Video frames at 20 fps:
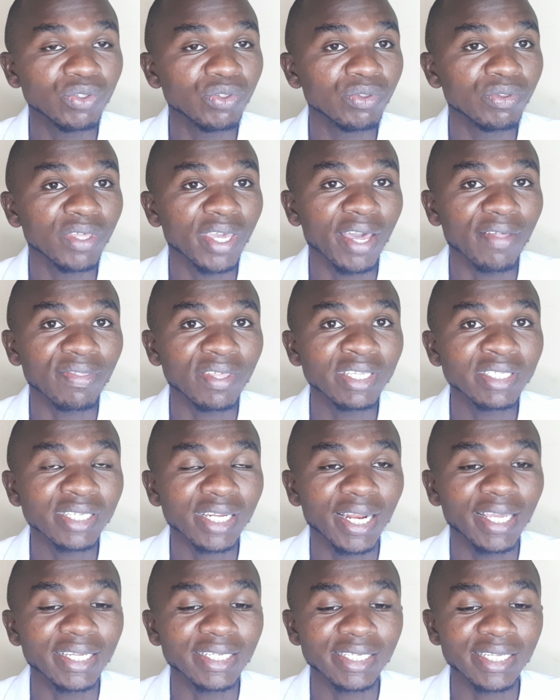there are things
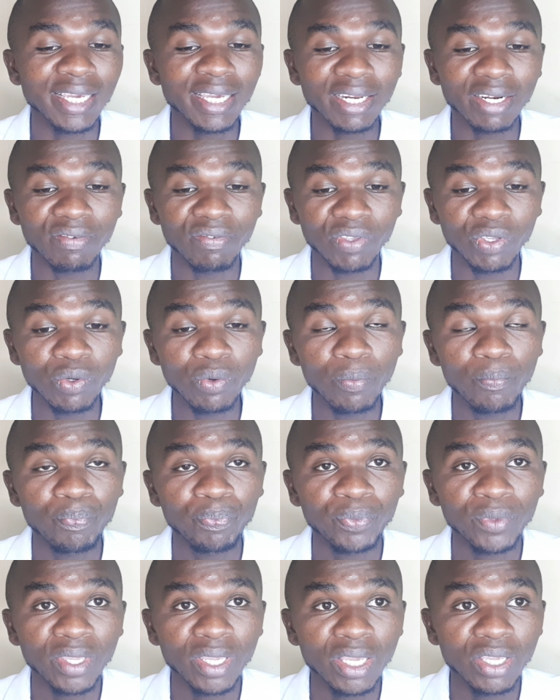like tech review.
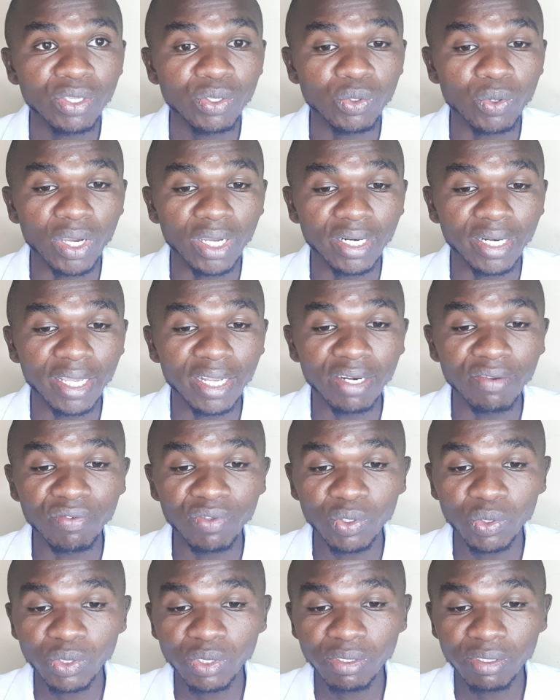You can
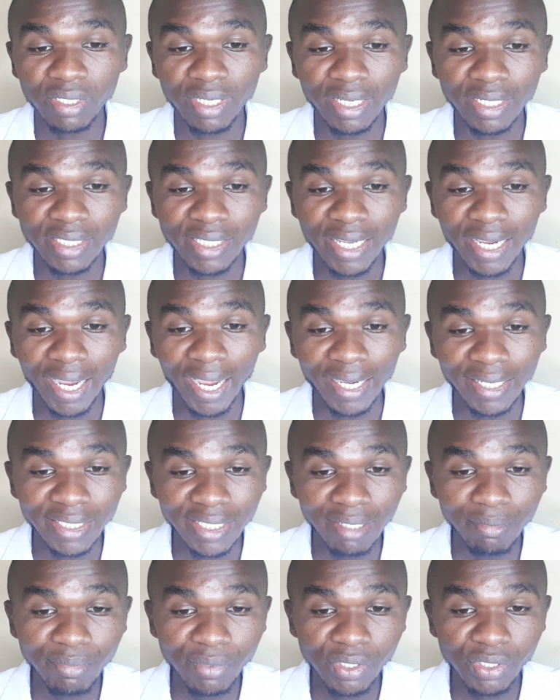review tech
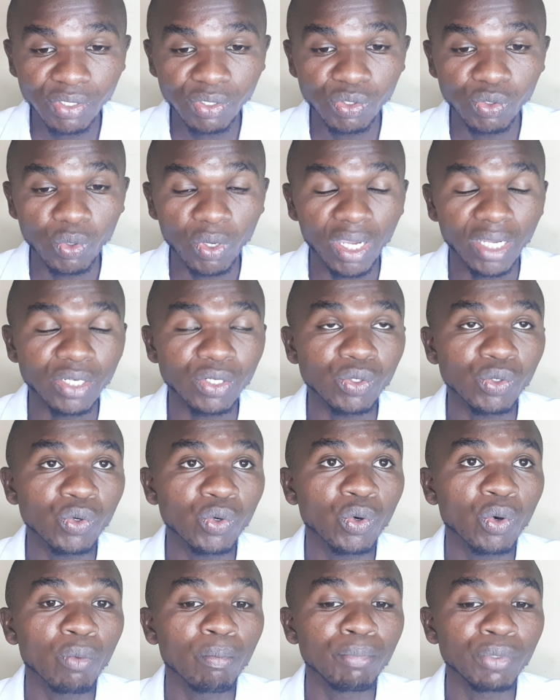items. You can
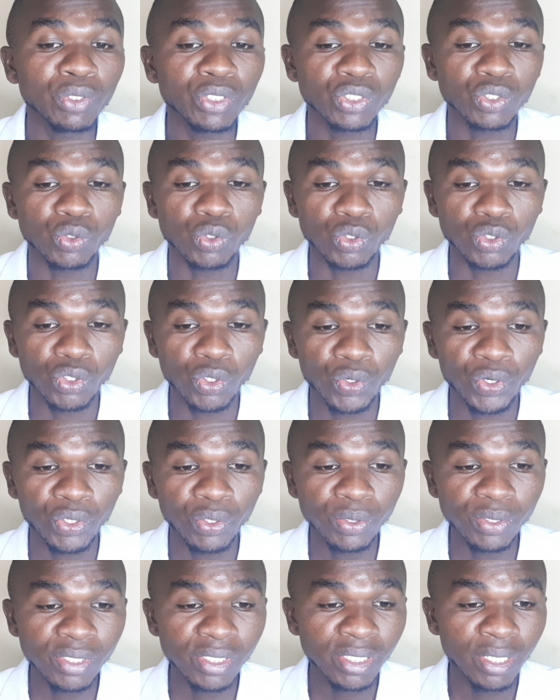do beauty
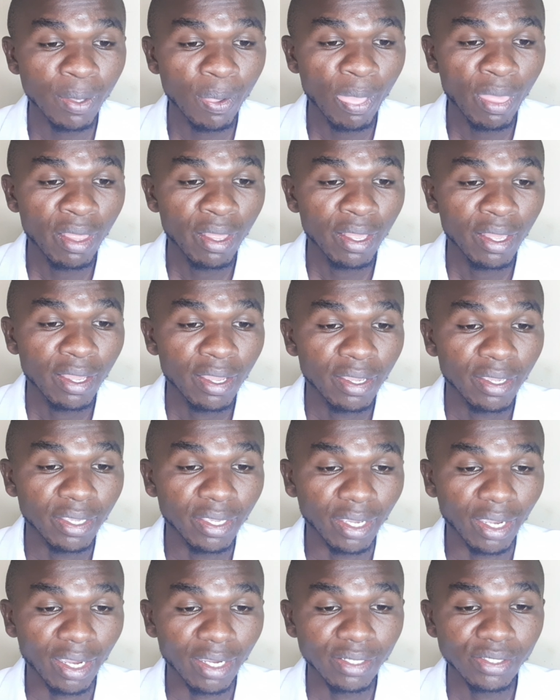tutorials.
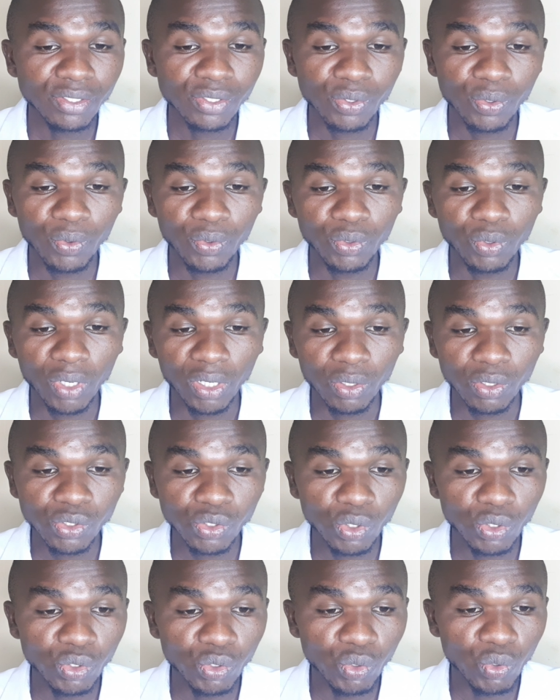Yeah, so you can
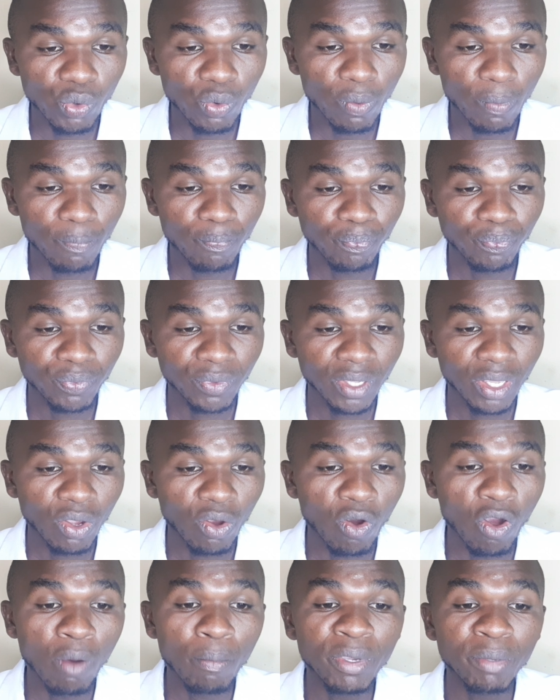also do
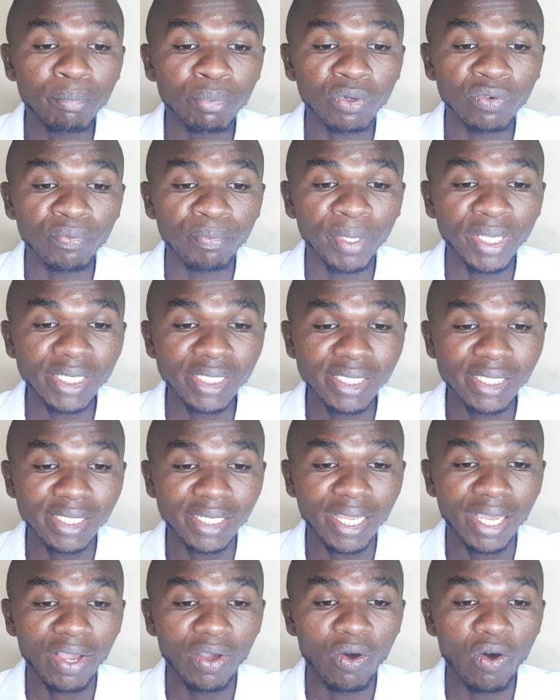home improvements
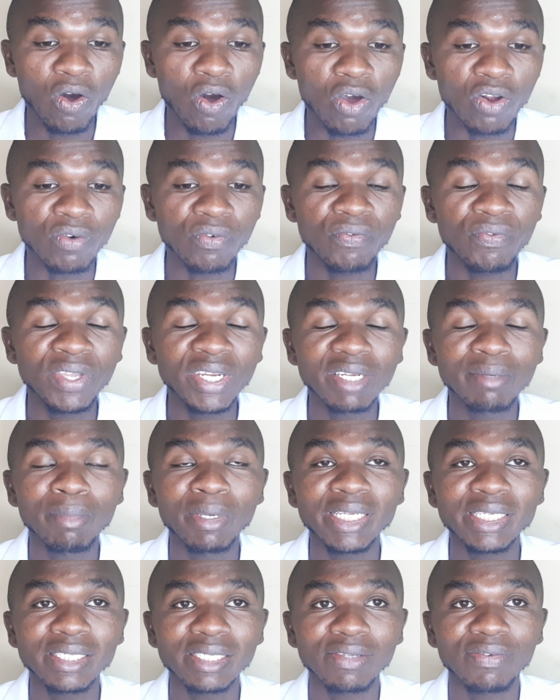or
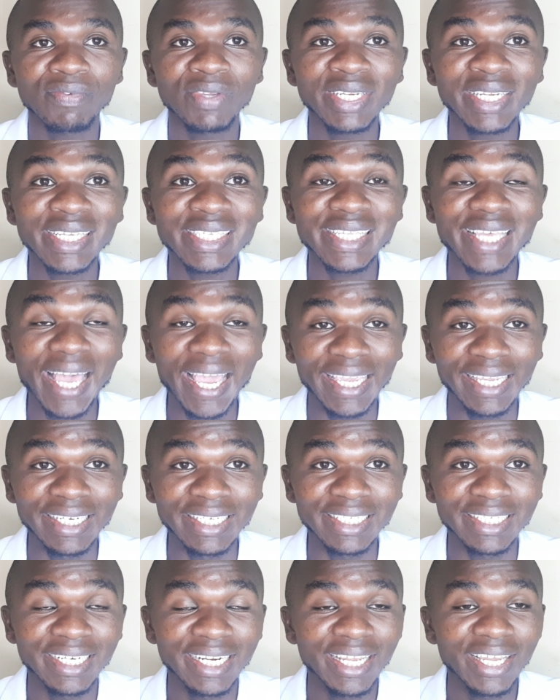fitness
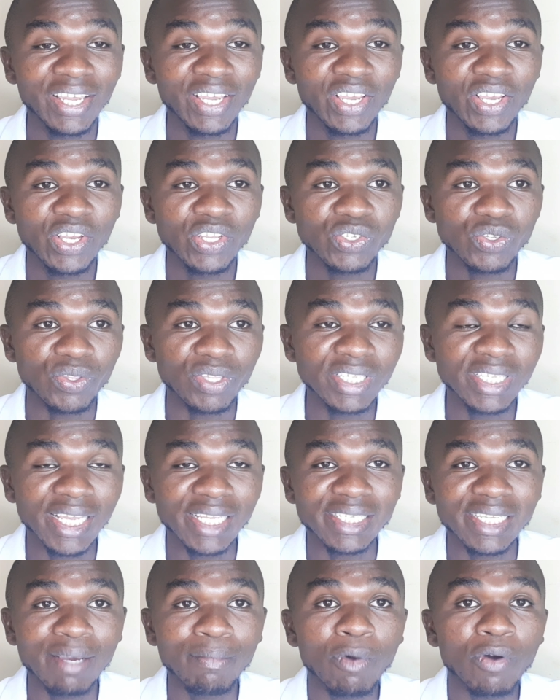guide. So these are
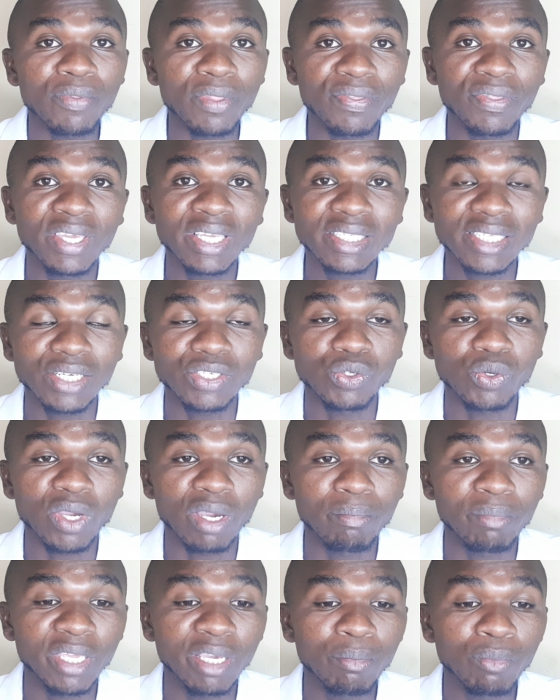some of the things that you
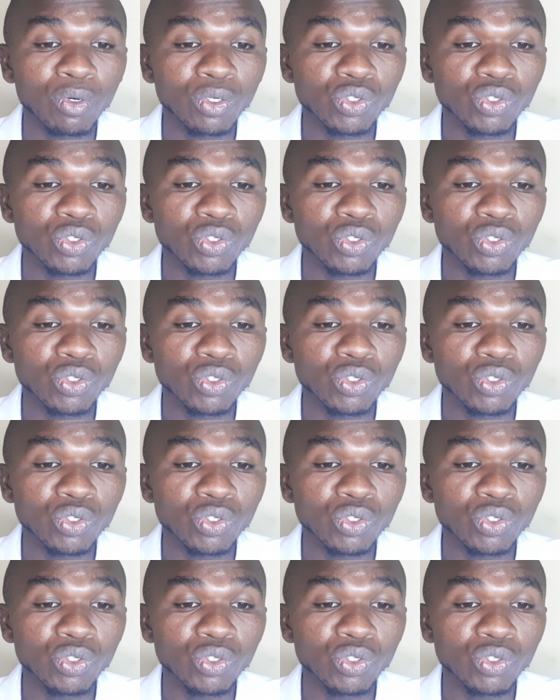can be able